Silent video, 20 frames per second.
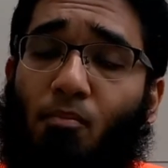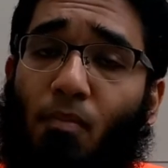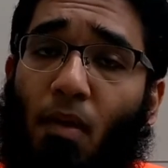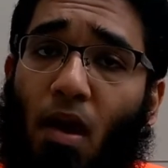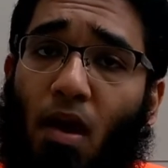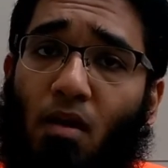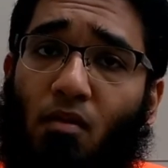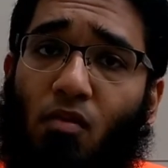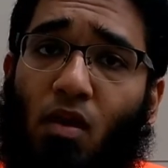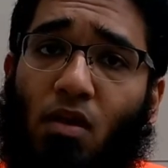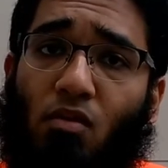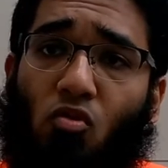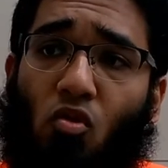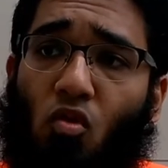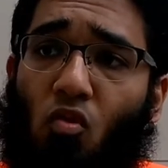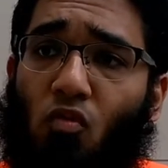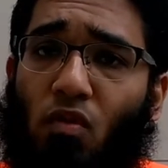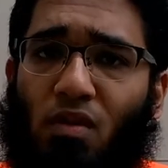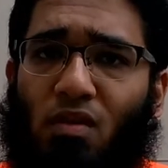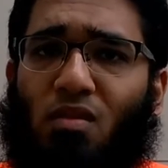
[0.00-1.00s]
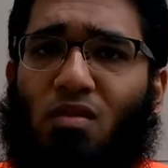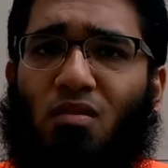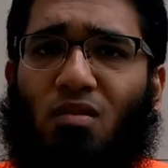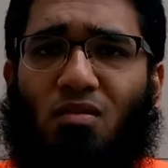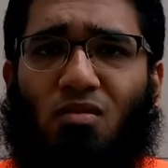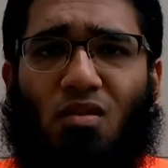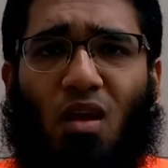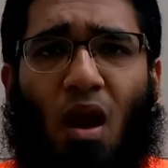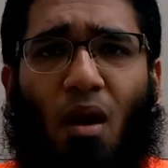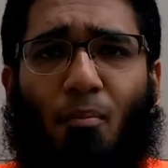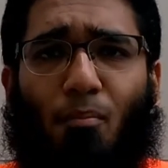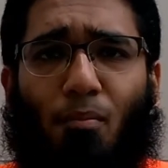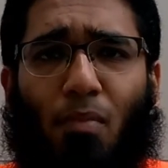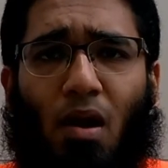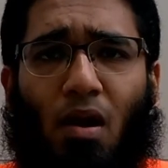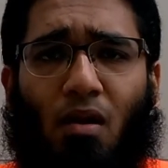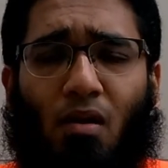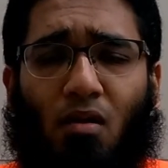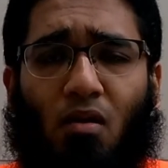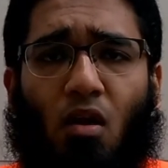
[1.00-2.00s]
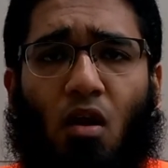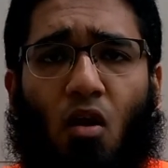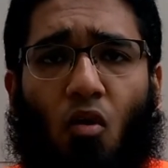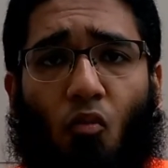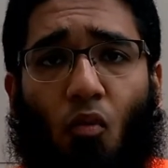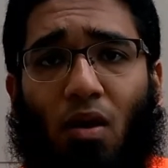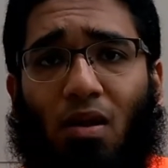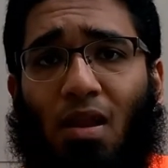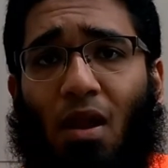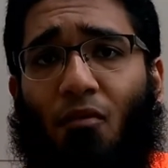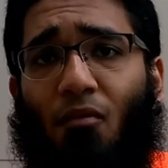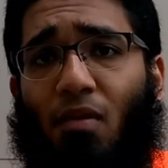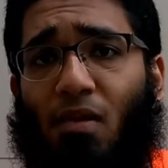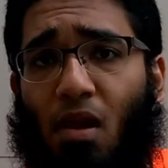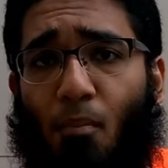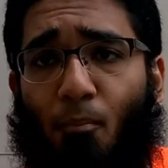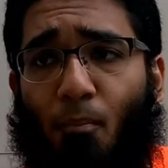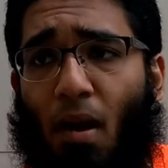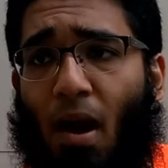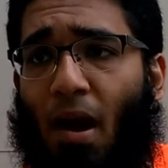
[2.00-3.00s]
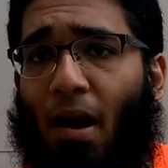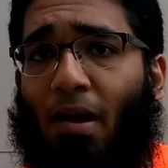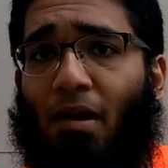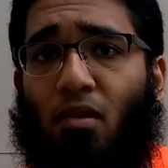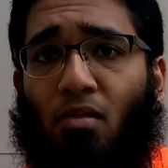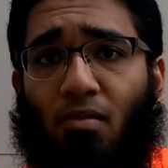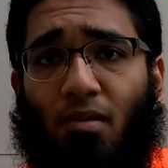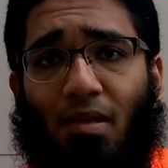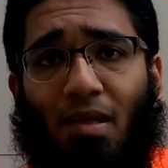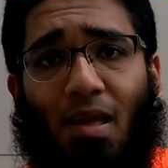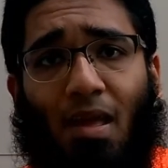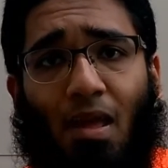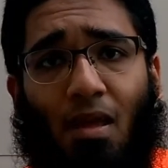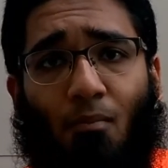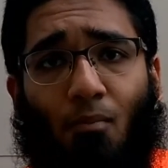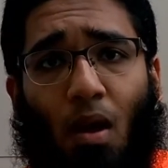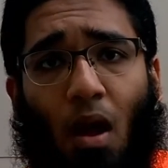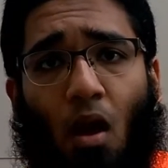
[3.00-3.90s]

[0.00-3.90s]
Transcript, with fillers: bar. I don't know. It's a charm bar. Whatever the bar is came